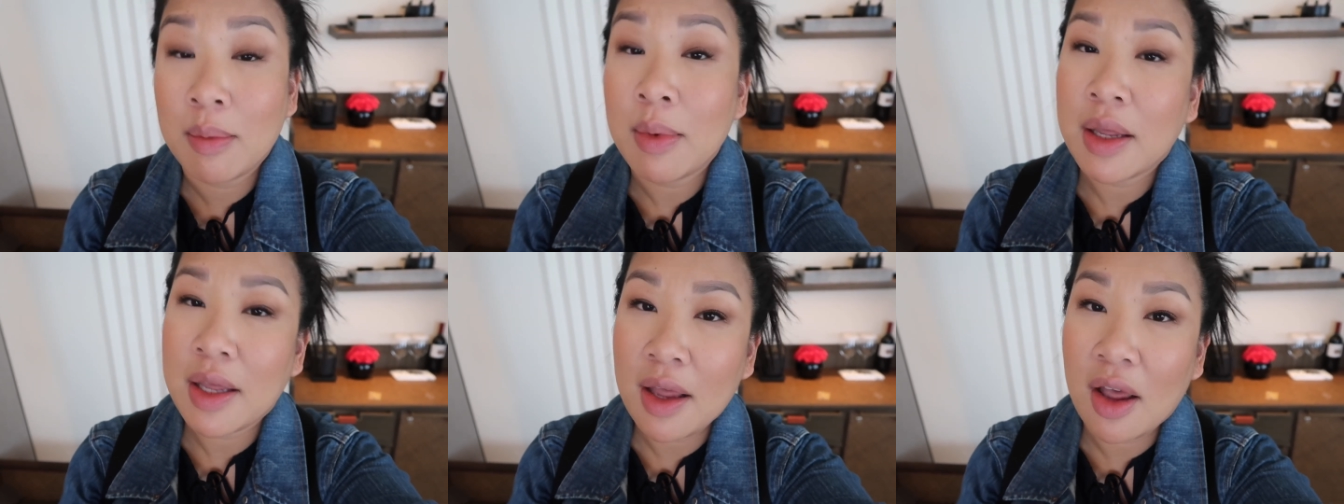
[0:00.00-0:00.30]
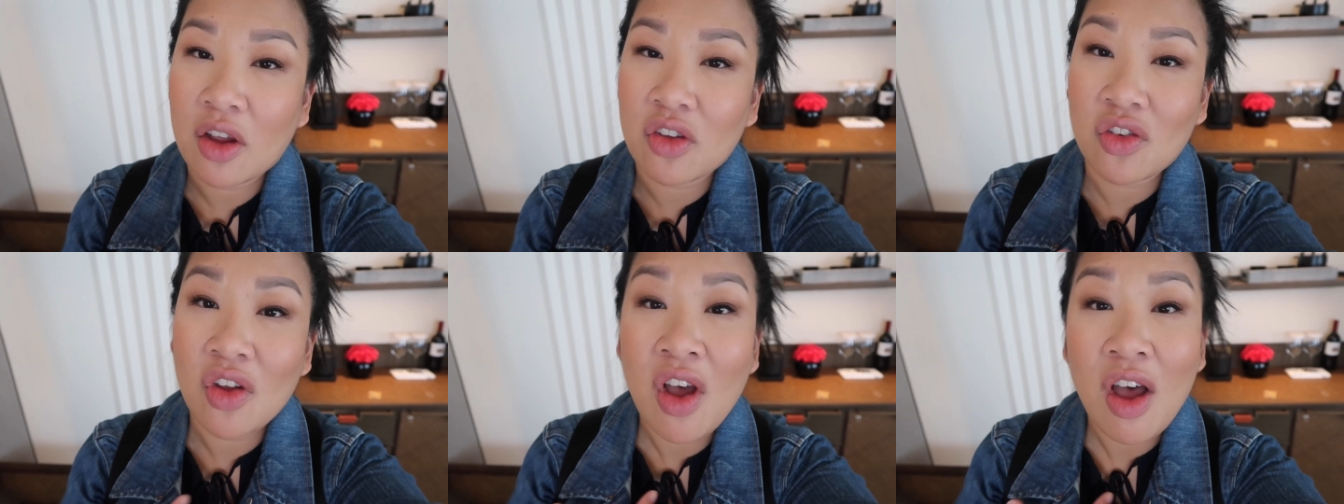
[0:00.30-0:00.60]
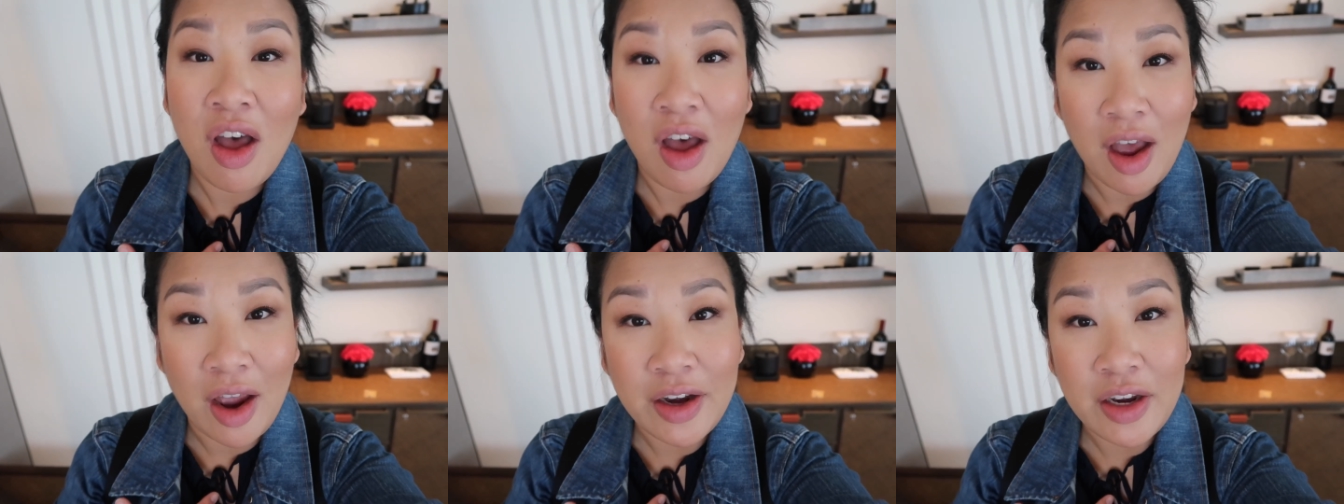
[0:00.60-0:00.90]
I'm like, yes,
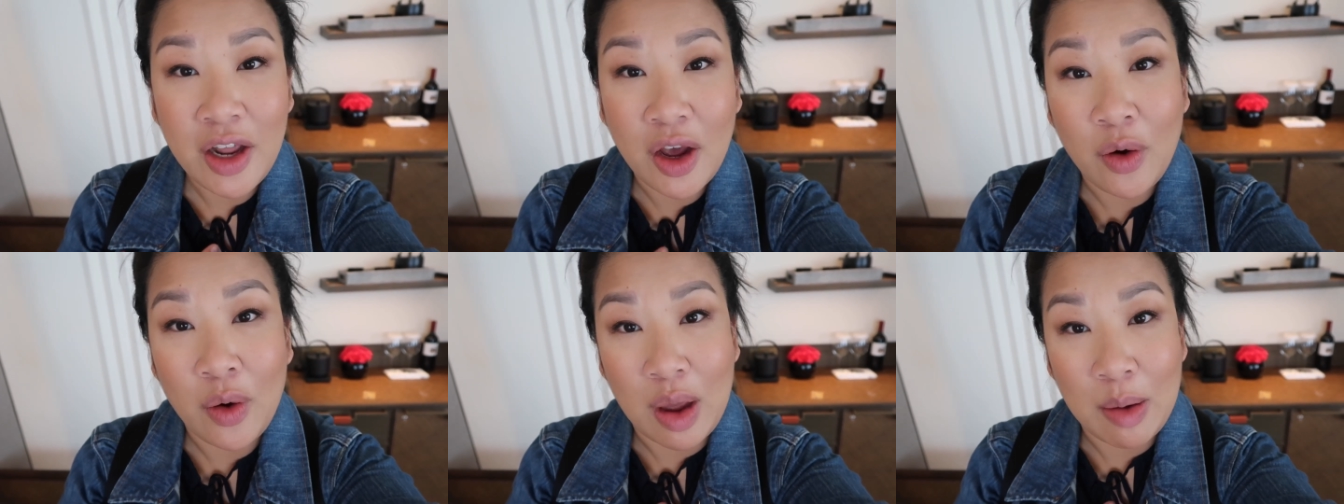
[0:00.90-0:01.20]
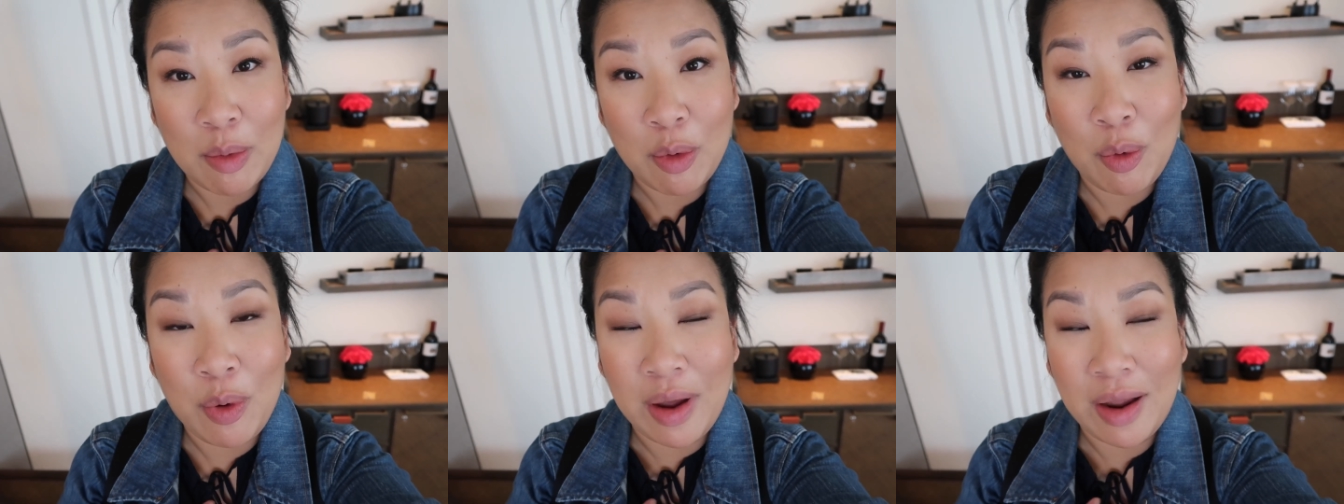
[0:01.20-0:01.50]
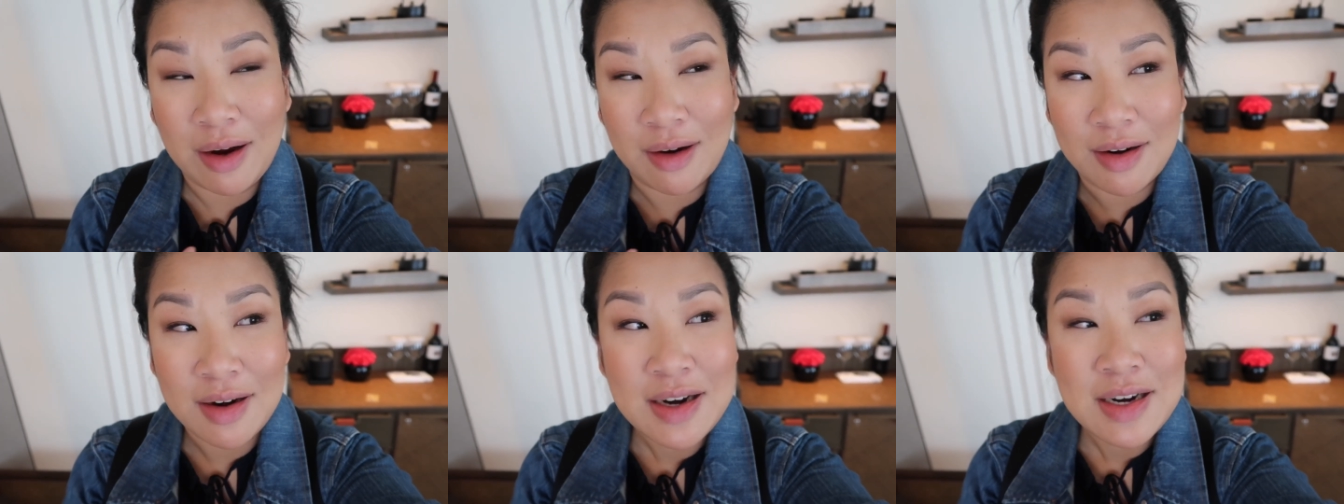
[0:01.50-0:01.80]
I know, I'm
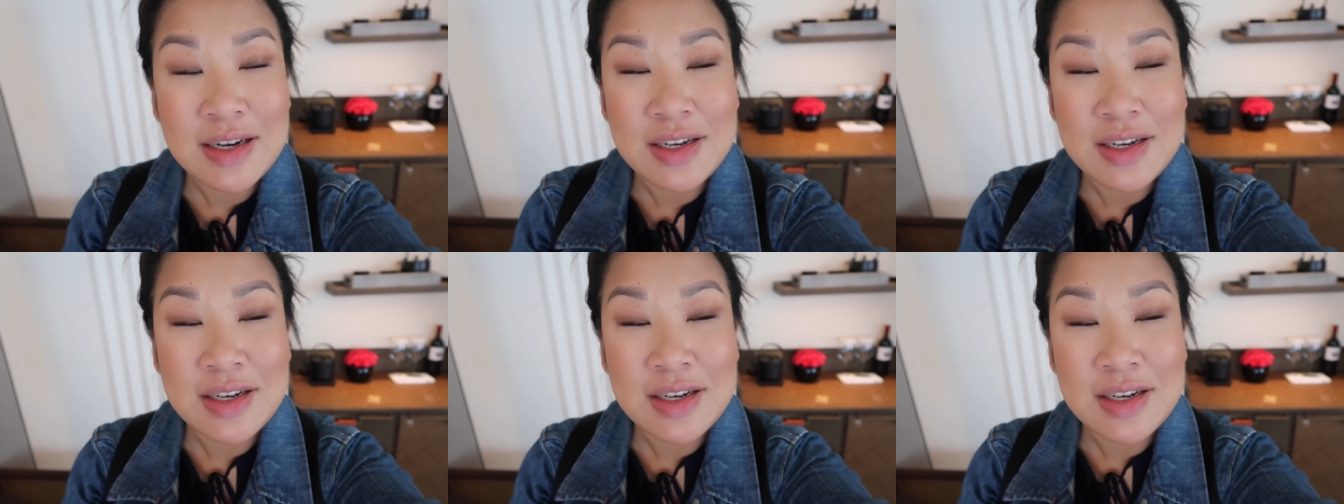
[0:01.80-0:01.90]
aware.